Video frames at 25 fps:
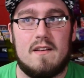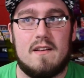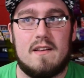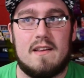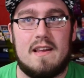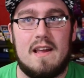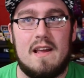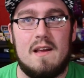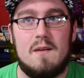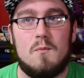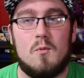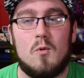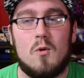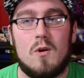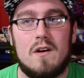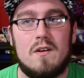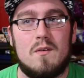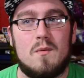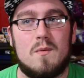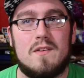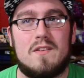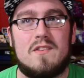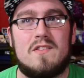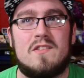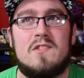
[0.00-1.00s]
game 1
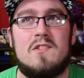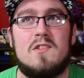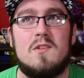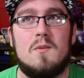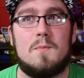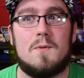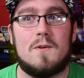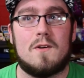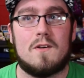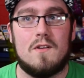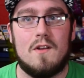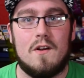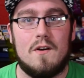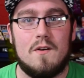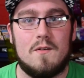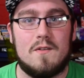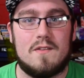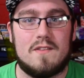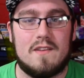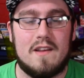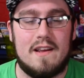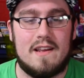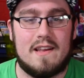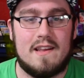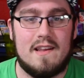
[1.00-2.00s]
was super close.
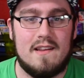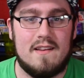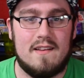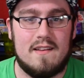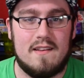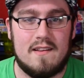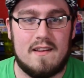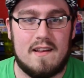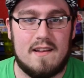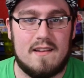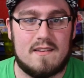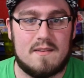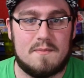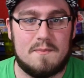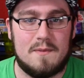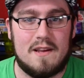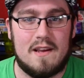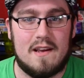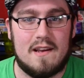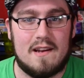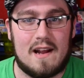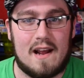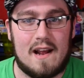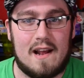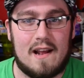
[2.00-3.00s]
Like, he hits me
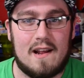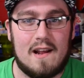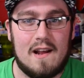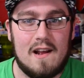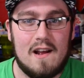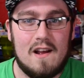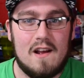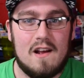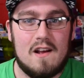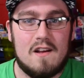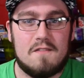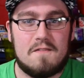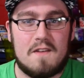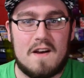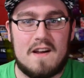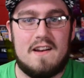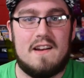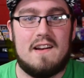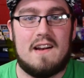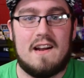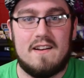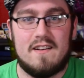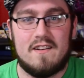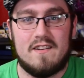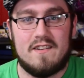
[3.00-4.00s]
and I find
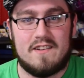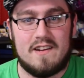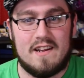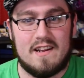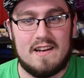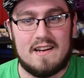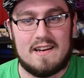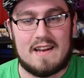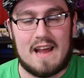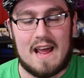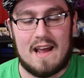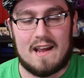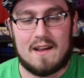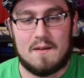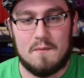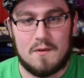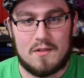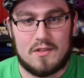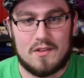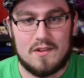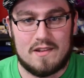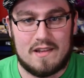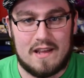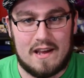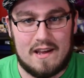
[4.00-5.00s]
an energy and attack him with
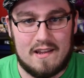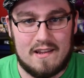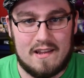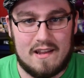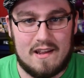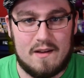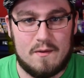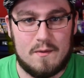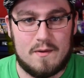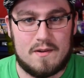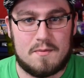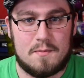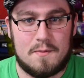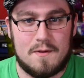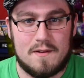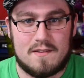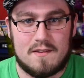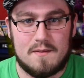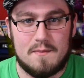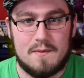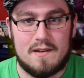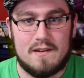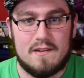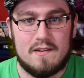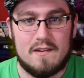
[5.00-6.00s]
a Lele, which puts
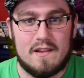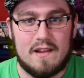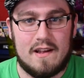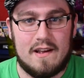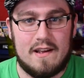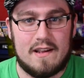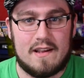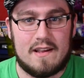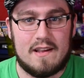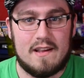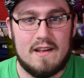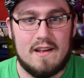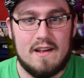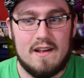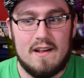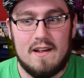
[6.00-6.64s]
him into, like,